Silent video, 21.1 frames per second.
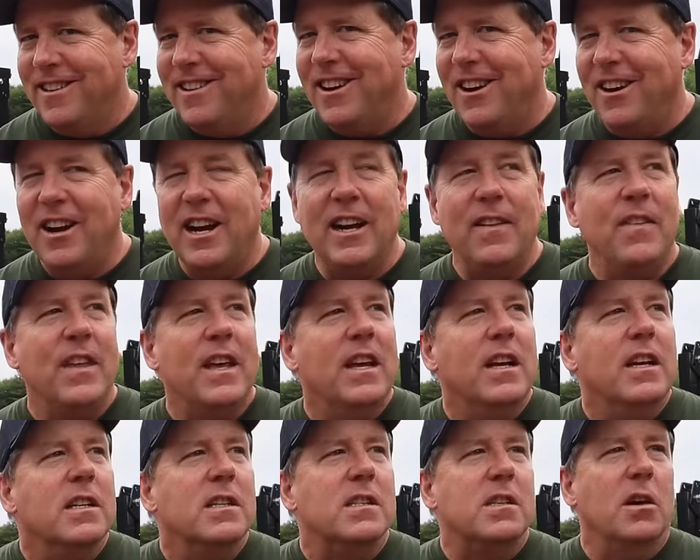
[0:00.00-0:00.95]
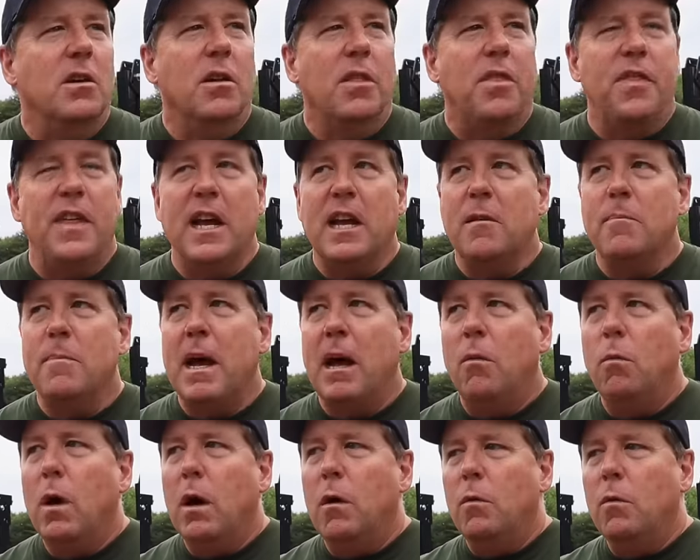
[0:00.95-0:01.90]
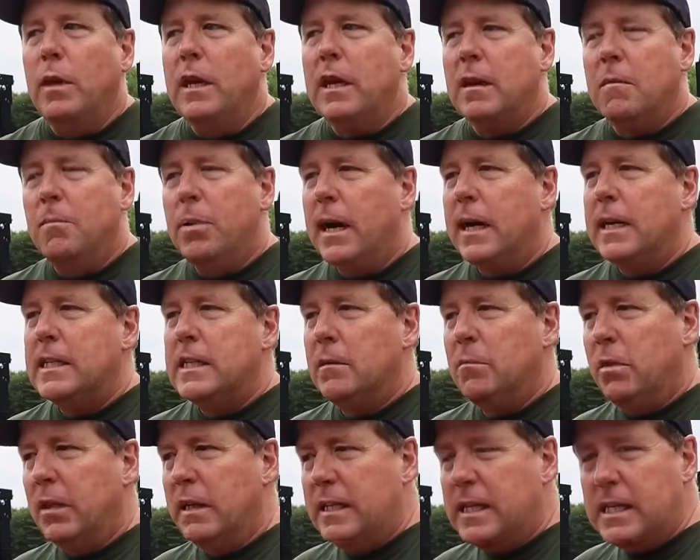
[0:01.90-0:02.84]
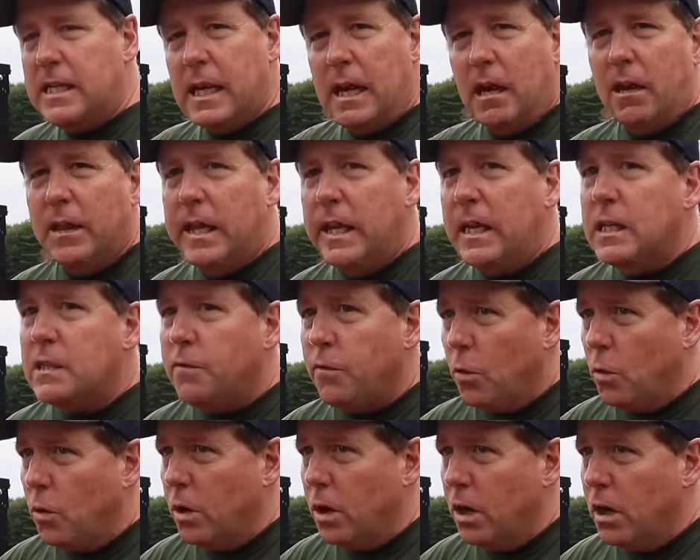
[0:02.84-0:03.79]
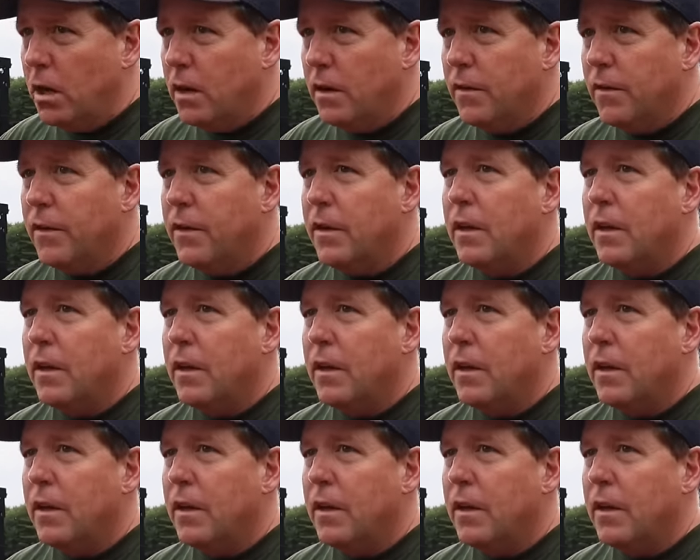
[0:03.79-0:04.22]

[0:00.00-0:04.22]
All right. So think about what we can possibly sell these for